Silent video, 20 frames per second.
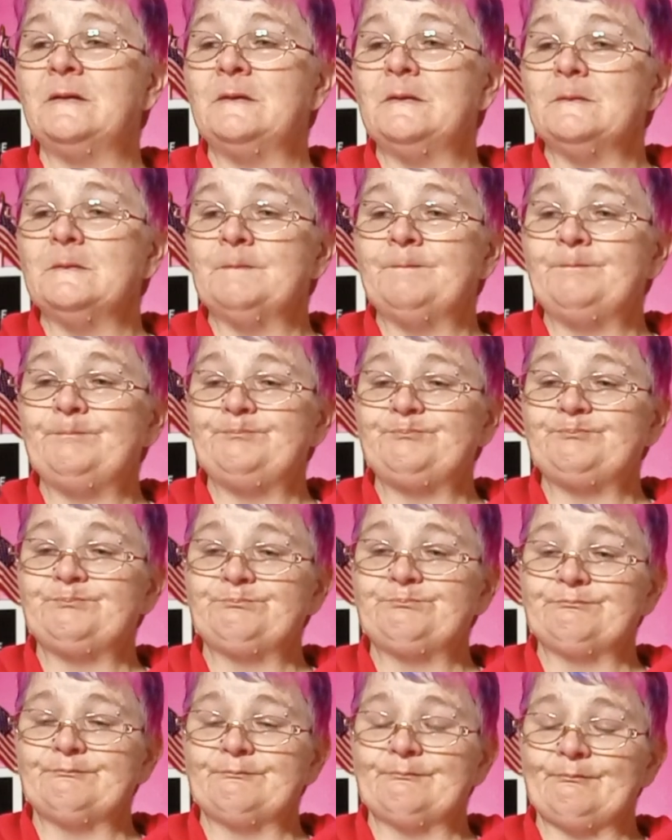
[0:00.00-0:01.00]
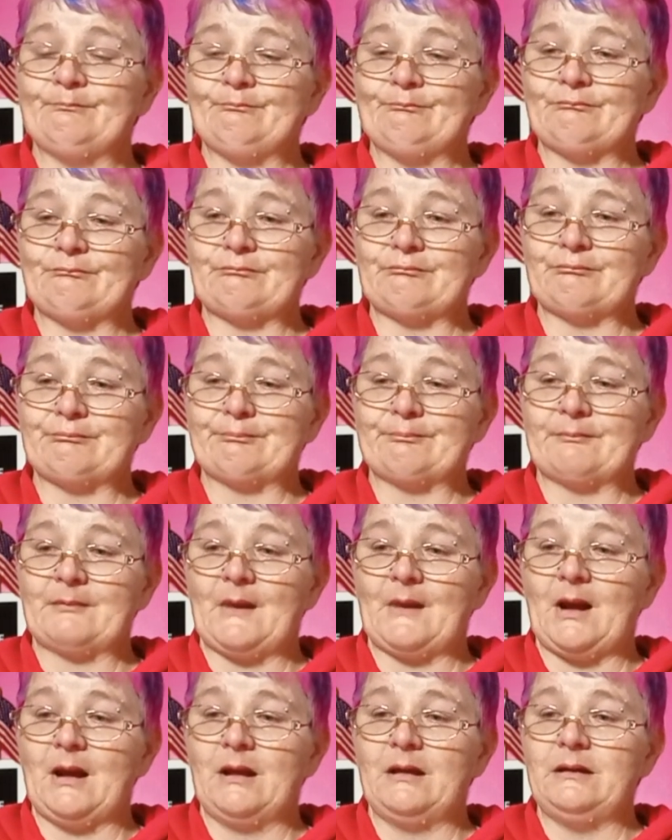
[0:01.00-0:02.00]

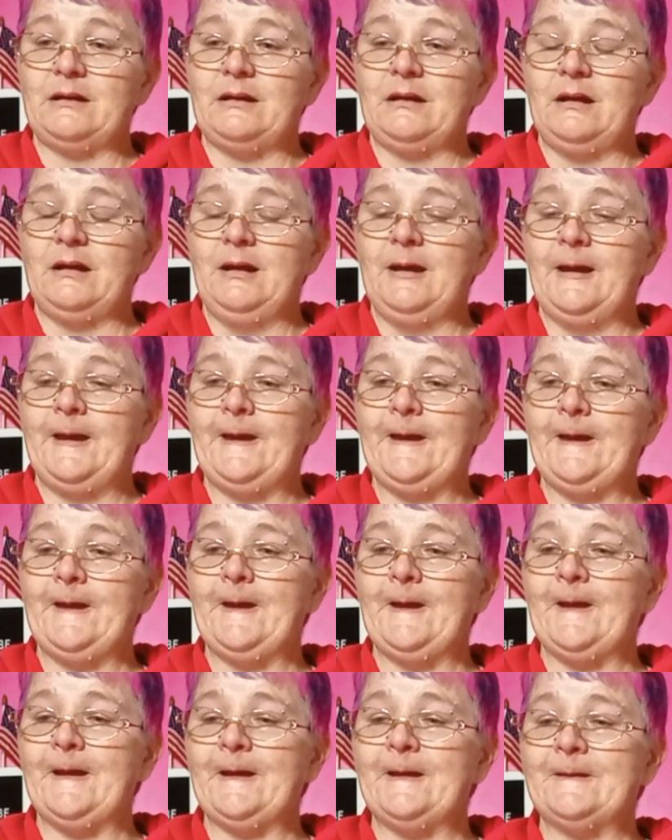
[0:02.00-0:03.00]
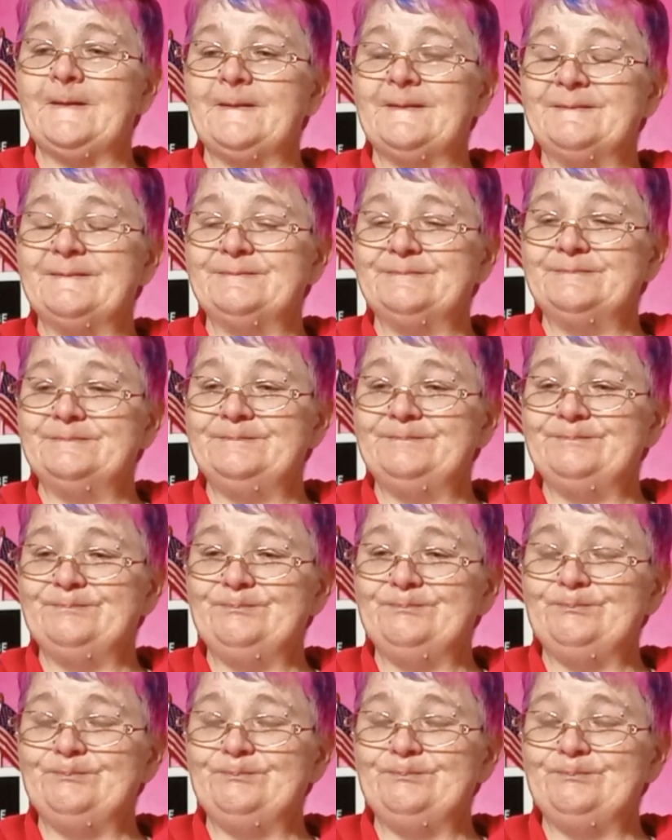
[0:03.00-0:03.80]
(no one is talking)